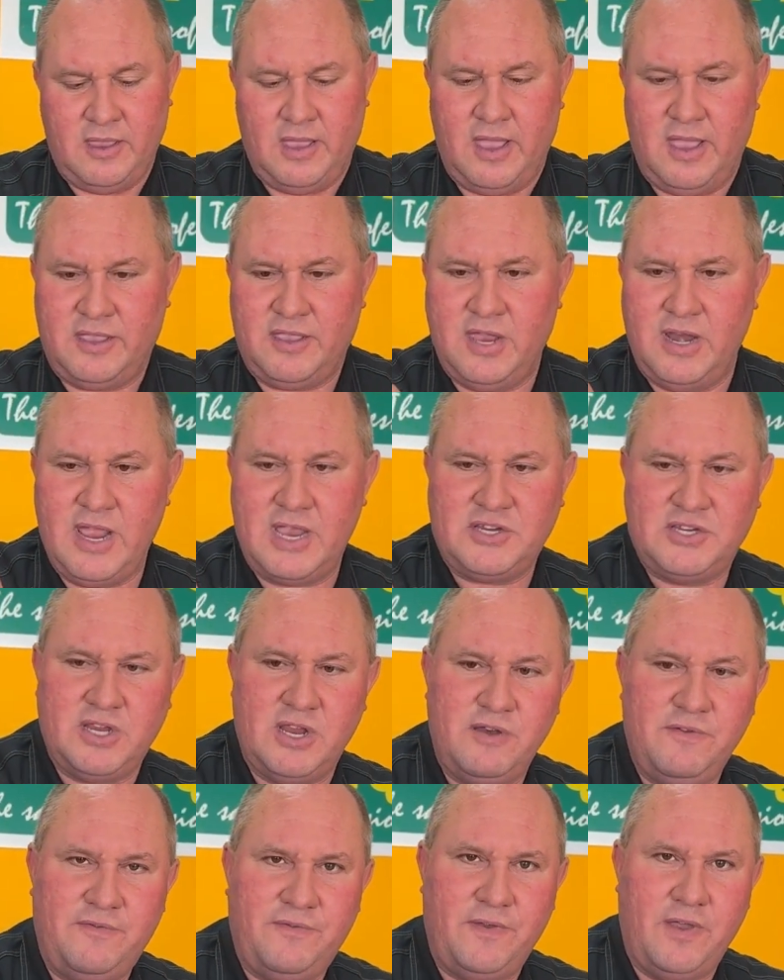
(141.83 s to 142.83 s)

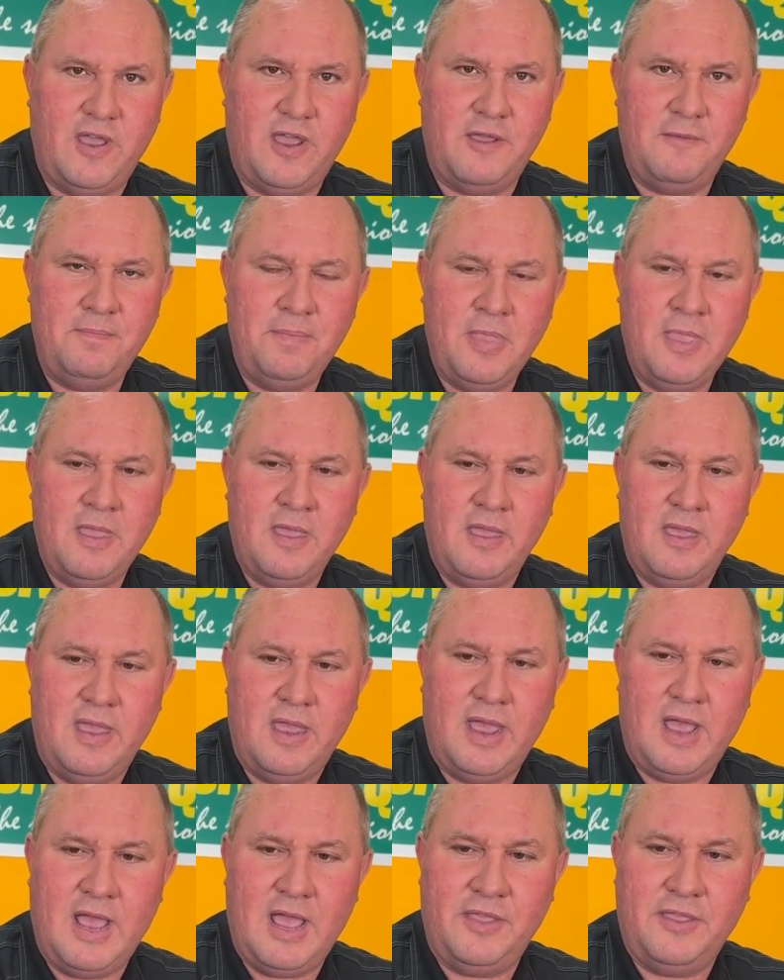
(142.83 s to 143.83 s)
connection for
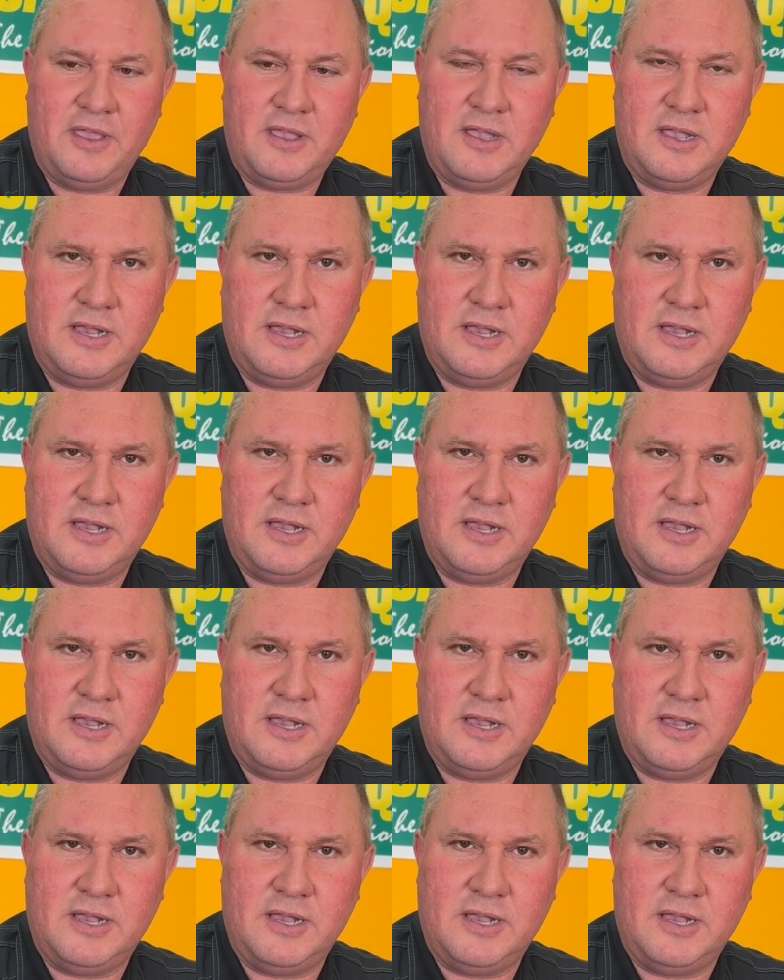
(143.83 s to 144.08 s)
the